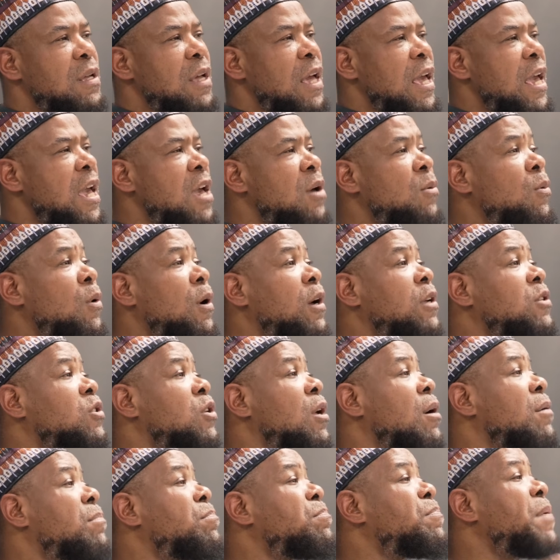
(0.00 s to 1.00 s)
He was
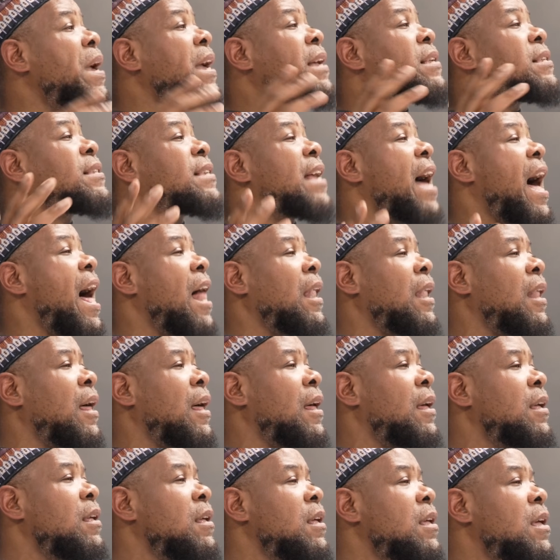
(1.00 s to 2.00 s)
a big
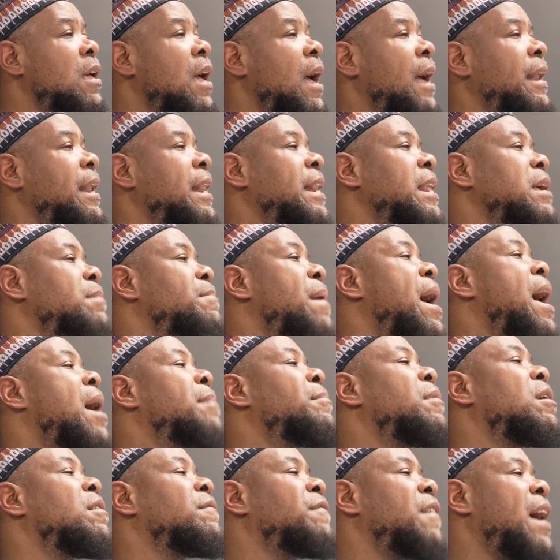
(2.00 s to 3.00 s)
scholar and an
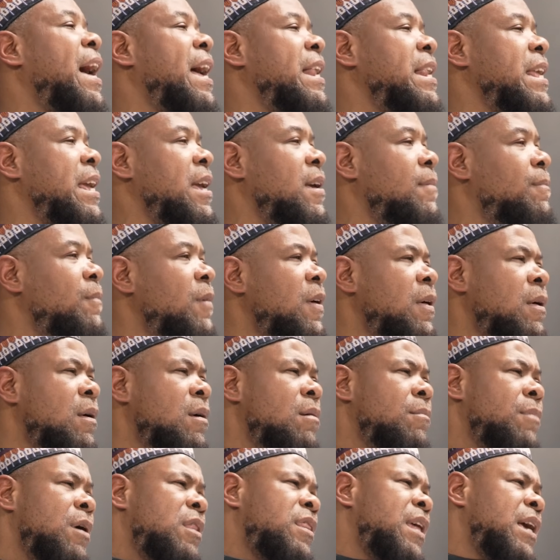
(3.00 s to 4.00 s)
imam of hadith.
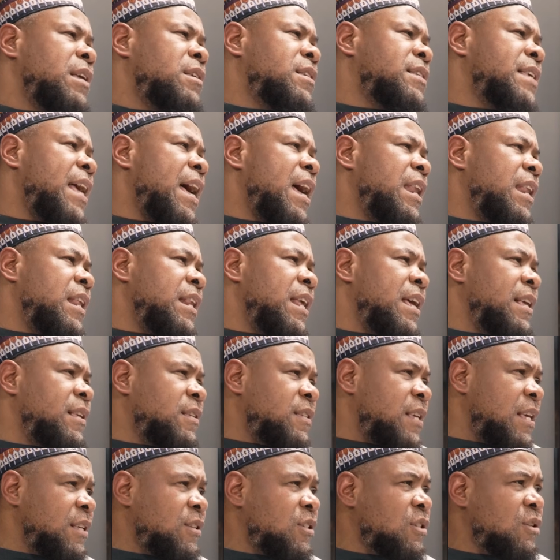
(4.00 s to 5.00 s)
But they said in
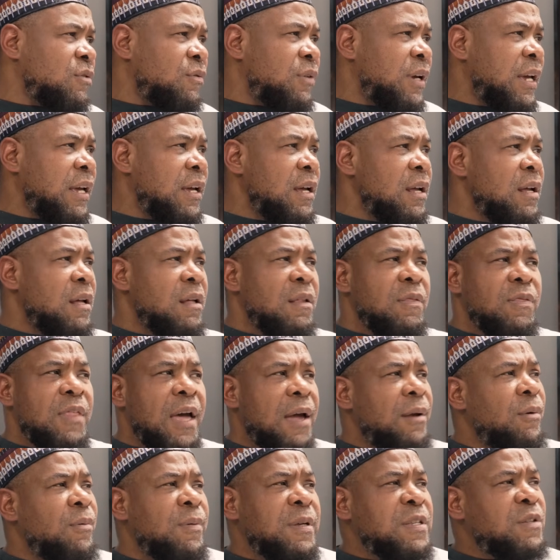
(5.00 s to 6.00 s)
his history that
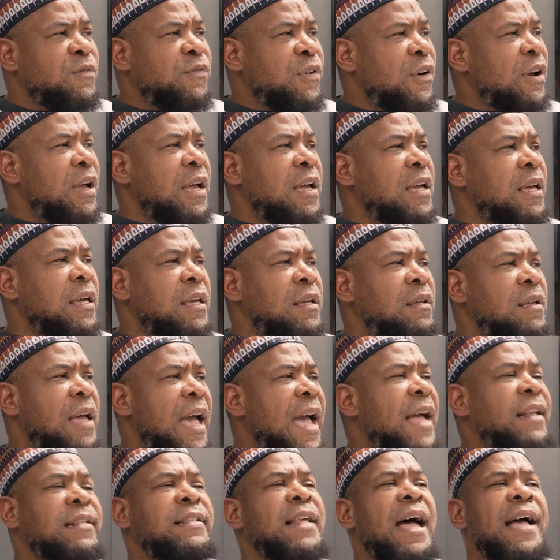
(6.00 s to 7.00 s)
he was very
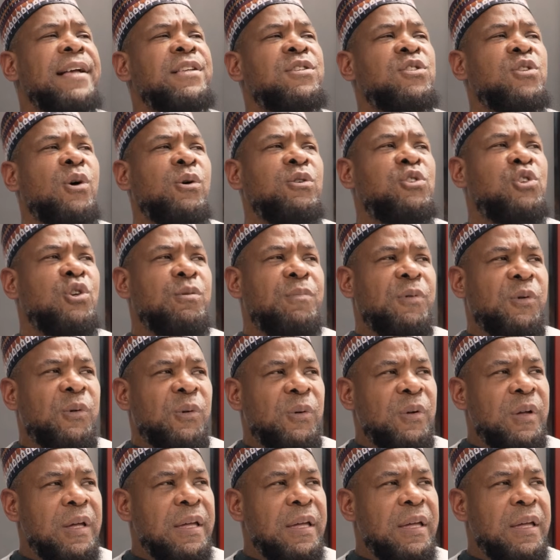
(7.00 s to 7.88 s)
antisociable.